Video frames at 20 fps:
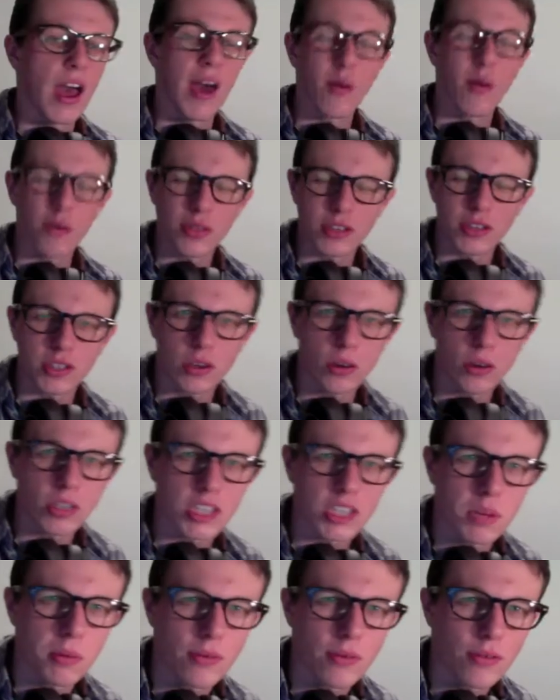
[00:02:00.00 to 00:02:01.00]
With the songs
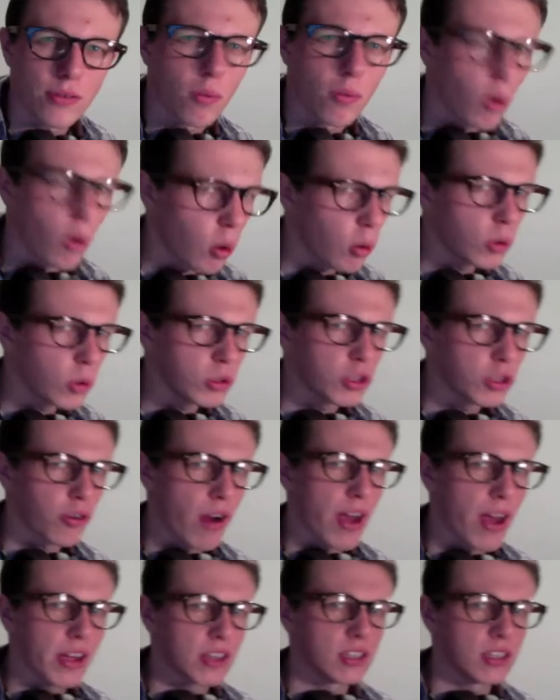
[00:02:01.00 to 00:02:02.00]
coming from all
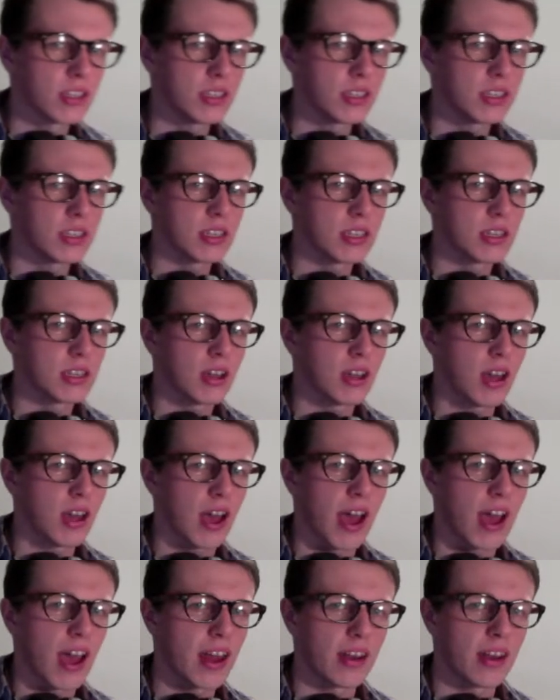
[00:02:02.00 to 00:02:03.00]
directions
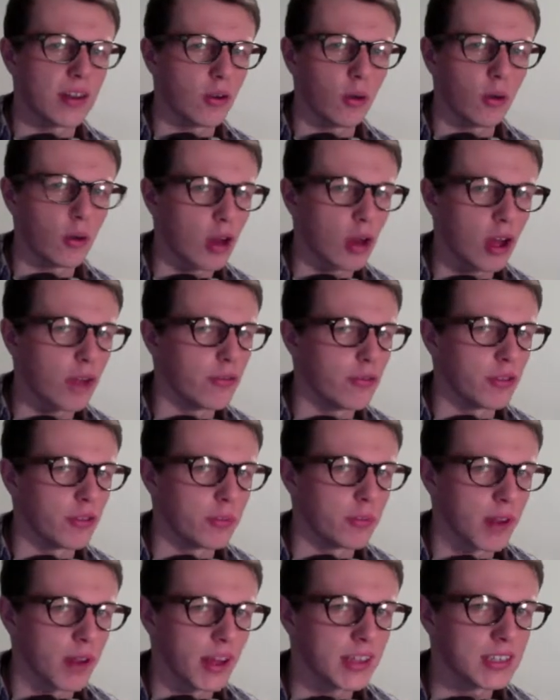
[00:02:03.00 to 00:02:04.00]
and all over the
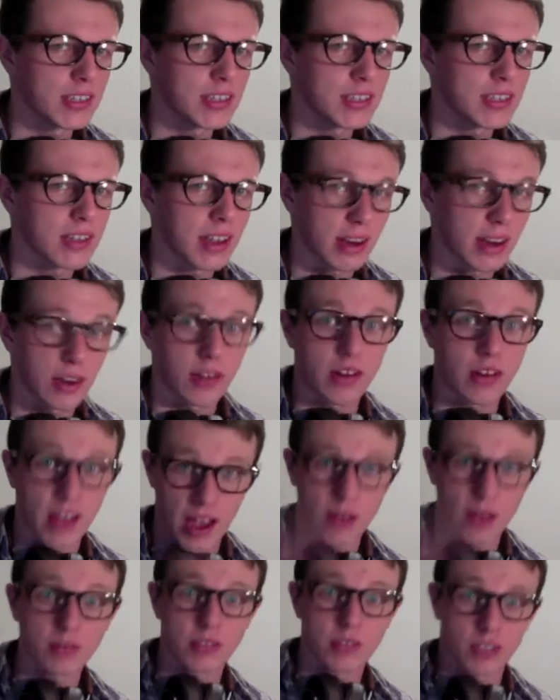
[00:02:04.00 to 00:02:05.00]
place, including
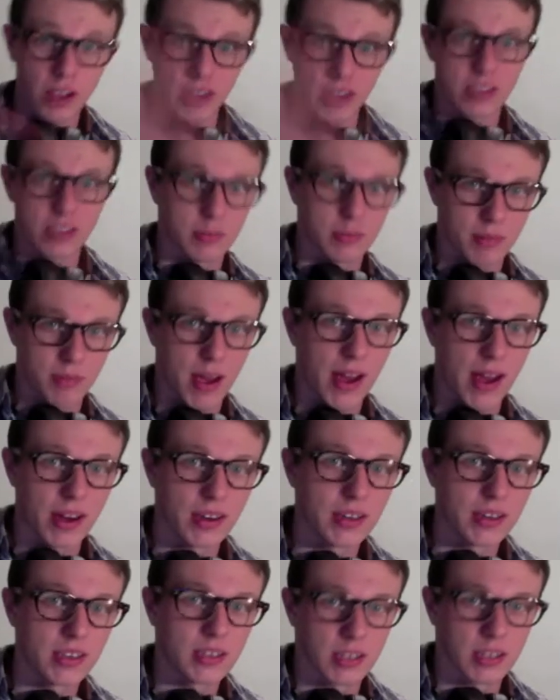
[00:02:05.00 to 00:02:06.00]
outside of the
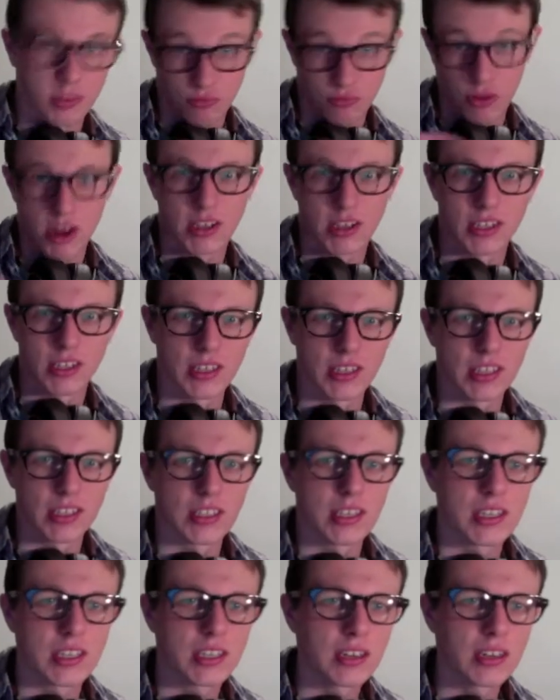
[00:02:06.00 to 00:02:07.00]
band, as writing this
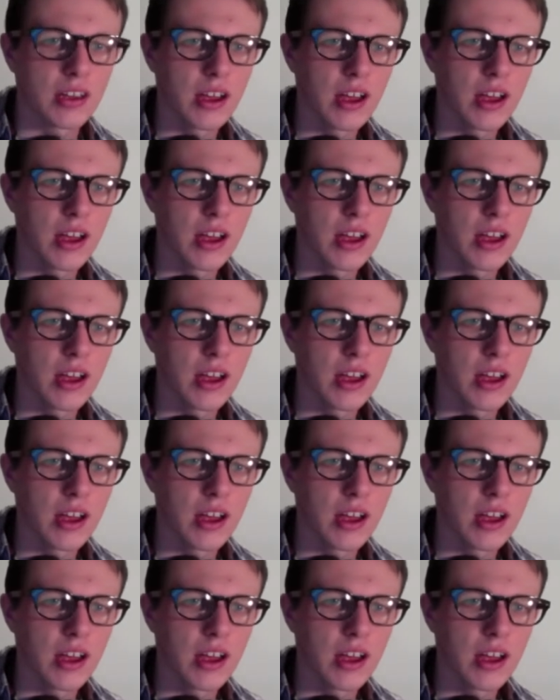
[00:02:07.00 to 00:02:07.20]
is,